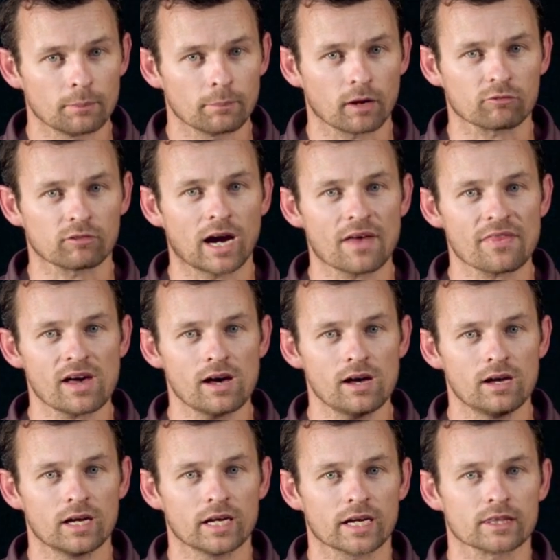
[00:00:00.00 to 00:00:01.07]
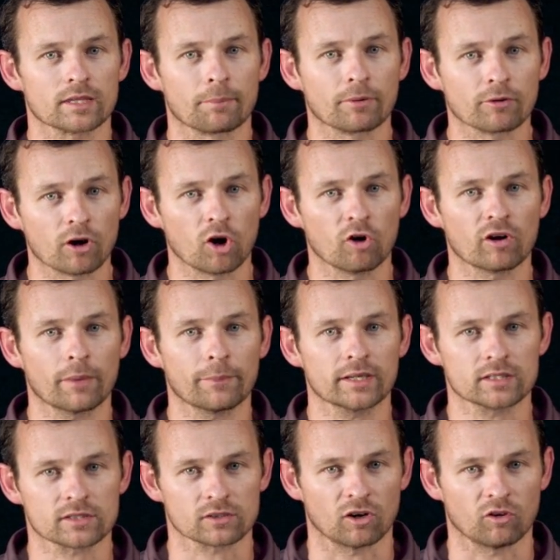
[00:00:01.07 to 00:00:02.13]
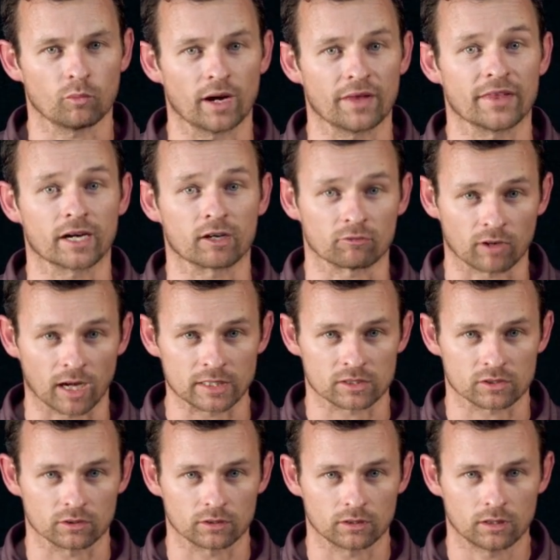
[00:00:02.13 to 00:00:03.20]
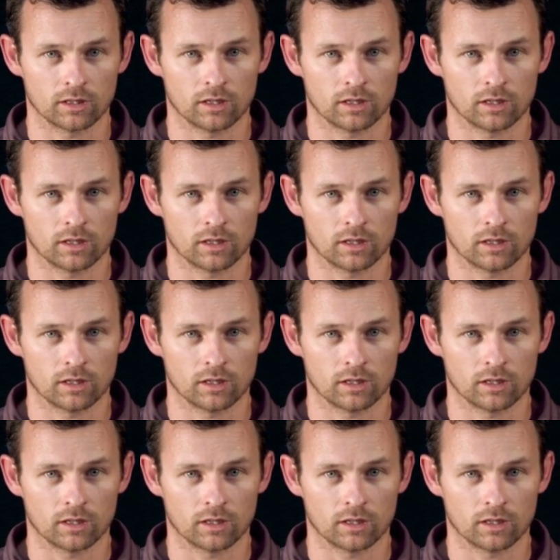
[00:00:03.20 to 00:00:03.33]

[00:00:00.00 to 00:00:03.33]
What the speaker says: but rather in the programming software that it runs on.